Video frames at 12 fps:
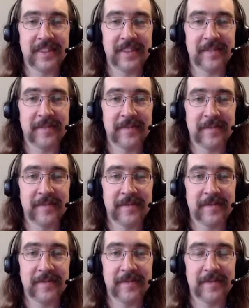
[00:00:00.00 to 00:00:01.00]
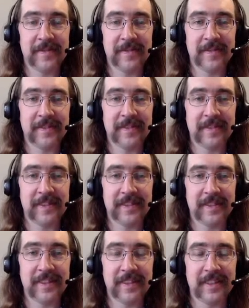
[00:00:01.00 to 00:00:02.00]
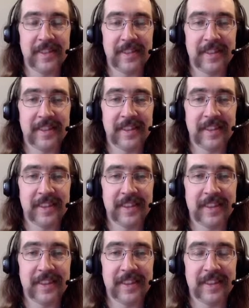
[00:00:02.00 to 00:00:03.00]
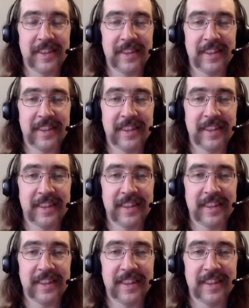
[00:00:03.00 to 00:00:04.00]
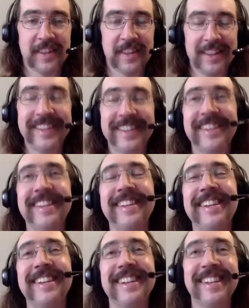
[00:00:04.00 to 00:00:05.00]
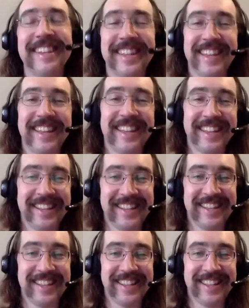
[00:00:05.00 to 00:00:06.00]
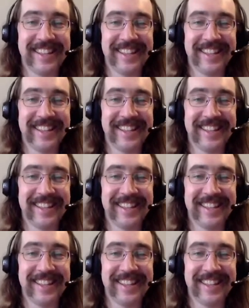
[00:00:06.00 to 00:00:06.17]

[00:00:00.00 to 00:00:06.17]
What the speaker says: [no speech]